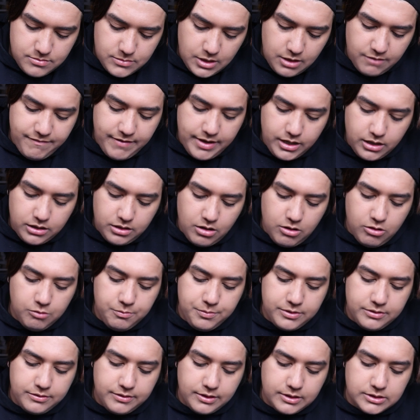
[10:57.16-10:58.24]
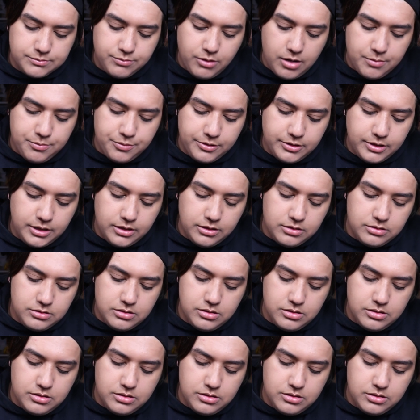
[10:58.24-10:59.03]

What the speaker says: If I can open things properly.